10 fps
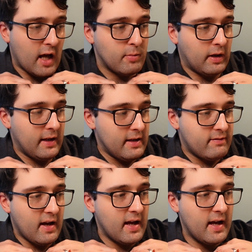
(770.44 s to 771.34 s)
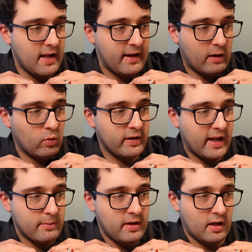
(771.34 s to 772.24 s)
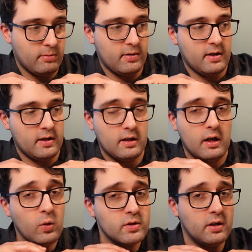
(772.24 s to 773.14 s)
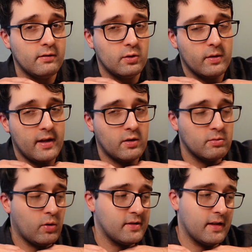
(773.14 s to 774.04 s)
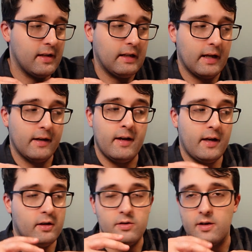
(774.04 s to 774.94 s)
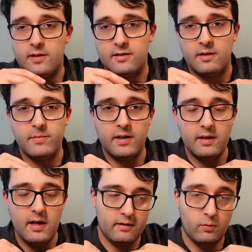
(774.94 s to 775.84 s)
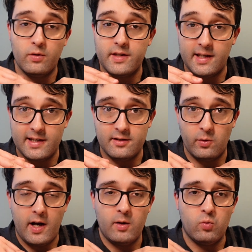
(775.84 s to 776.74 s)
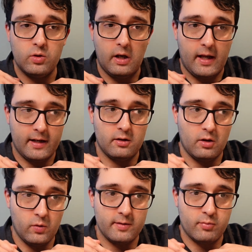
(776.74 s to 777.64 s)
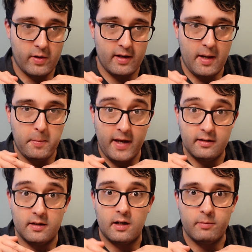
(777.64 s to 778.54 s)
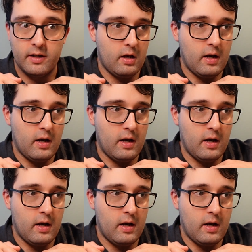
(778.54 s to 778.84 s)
I believe that will get me up close enough to 1000 points, I think like 900 and something. The one thing is though, I would like to always bring a painted army.